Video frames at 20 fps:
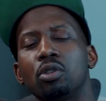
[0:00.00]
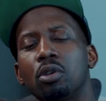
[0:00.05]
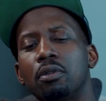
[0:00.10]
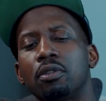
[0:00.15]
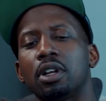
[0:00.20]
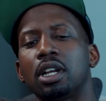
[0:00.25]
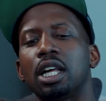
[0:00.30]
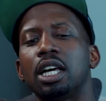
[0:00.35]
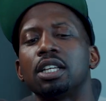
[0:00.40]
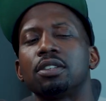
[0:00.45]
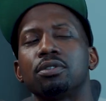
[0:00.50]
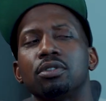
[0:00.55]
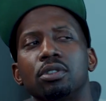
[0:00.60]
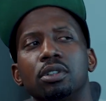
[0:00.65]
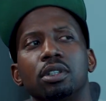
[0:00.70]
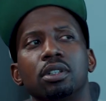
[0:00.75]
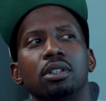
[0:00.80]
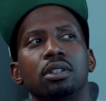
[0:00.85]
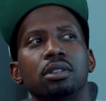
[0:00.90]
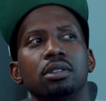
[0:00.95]
to you over the last few
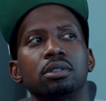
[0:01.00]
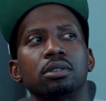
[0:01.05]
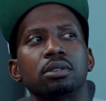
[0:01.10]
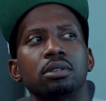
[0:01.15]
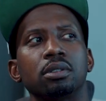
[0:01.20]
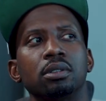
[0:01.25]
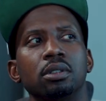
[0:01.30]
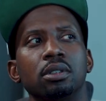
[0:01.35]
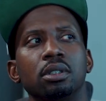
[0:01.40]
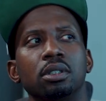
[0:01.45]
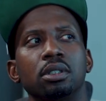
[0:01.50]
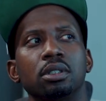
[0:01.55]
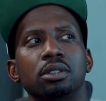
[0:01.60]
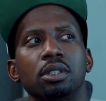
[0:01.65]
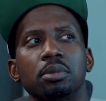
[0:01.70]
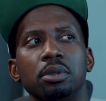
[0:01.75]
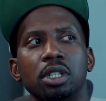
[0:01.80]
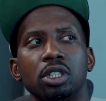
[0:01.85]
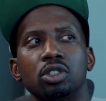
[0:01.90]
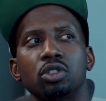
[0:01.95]
years,
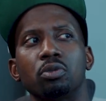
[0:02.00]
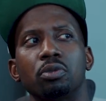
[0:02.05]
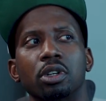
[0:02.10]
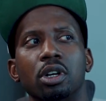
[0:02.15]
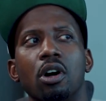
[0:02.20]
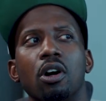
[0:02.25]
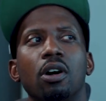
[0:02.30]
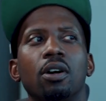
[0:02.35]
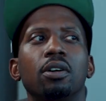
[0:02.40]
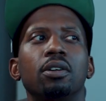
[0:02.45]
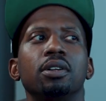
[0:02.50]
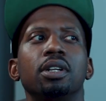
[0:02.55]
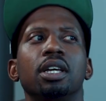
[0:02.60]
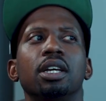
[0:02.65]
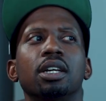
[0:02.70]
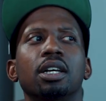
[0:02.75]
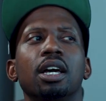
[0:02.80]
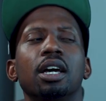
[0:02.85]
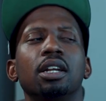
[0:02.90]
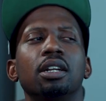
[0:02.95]
something that you recall
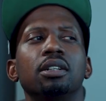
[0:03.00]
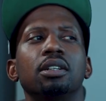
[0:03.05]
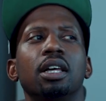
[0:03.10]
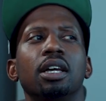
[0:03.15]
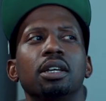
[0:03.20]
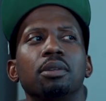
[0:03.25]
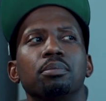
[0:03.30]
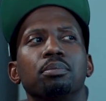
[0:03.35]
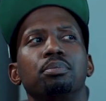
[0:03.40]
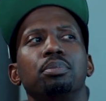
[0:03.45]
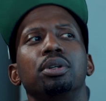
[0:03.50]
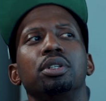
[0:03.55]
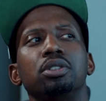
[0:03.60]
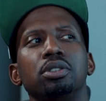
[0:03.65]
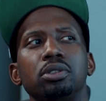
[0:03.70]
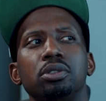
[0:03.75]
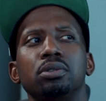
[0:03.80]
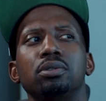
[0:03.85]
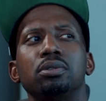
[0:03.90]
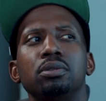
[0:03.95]
that kind of, like,
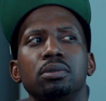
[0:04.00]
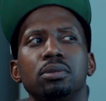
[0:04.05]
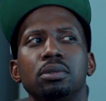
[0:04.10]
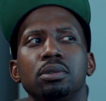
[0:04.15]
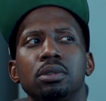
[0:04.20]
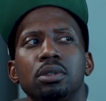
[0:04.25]
pushed you?